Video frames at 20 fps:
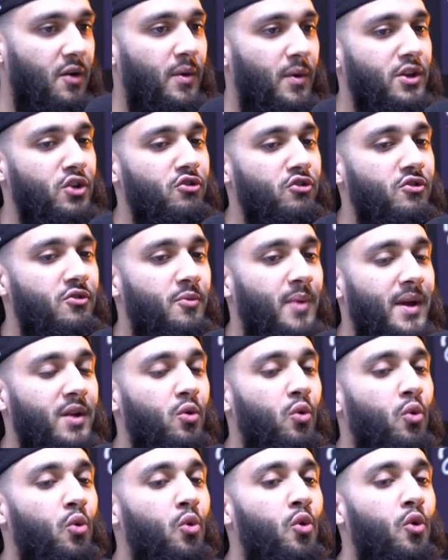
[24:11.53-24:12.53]

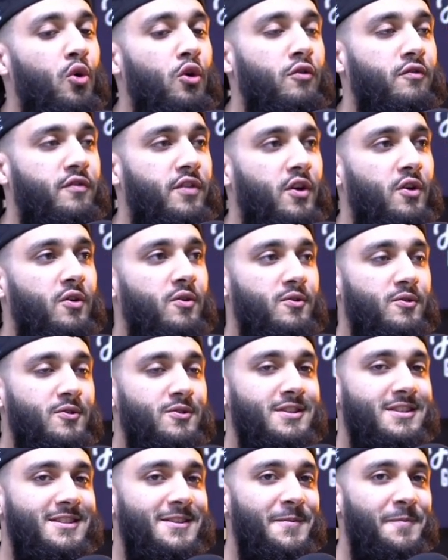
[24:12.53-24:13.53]
When all of
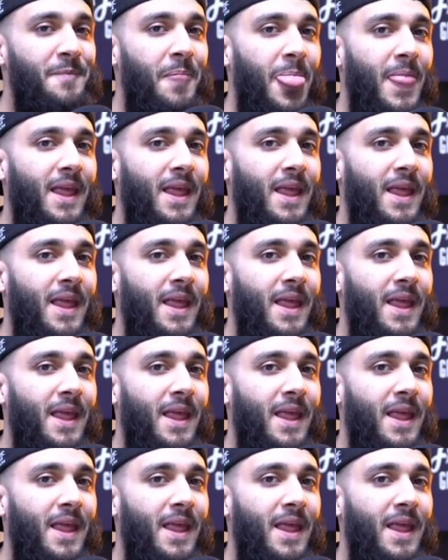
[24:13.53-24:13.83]
those,